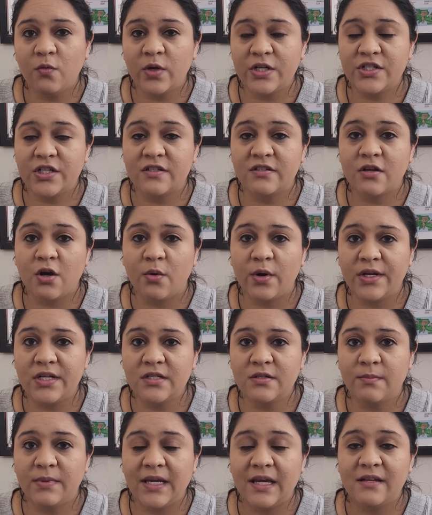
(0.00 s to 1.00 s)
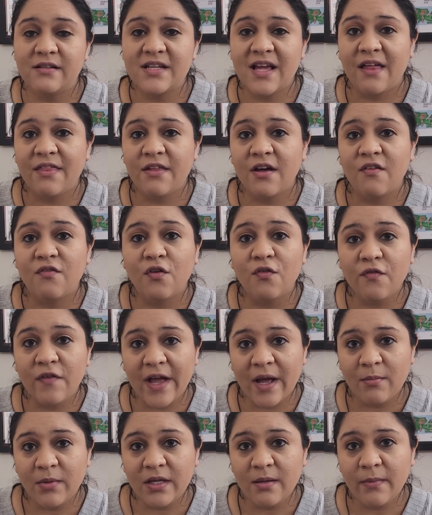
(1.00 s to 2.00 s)
which is going to be death of a
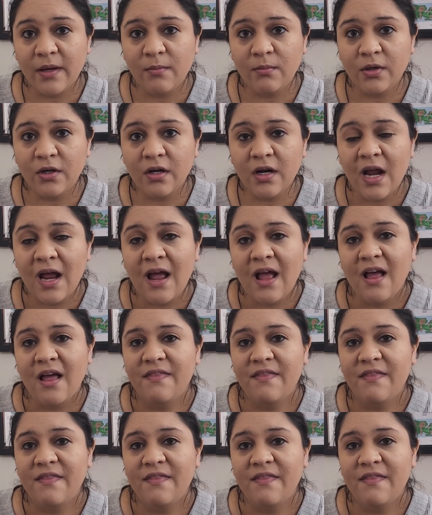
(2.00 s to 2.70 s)
family member,